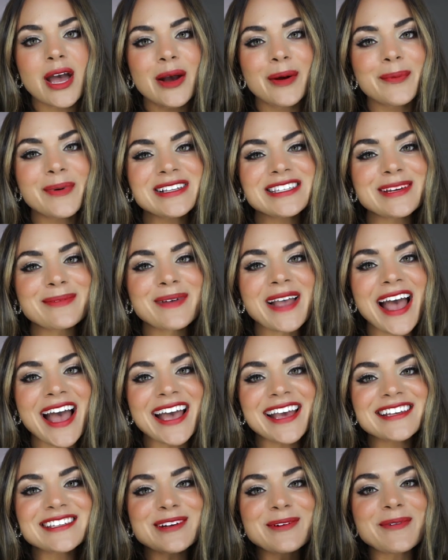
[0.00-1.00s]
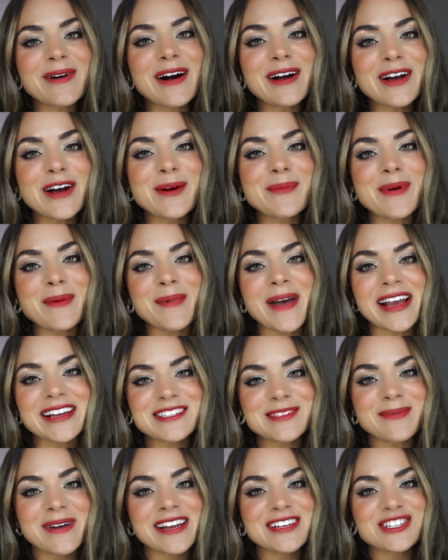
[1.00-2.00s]
What's up guys? Welcome back
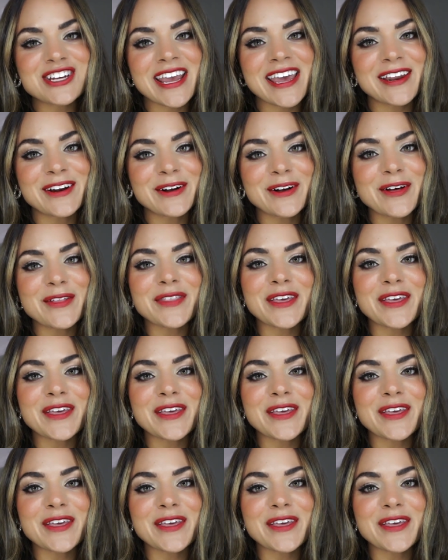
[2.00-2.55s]
to my channel.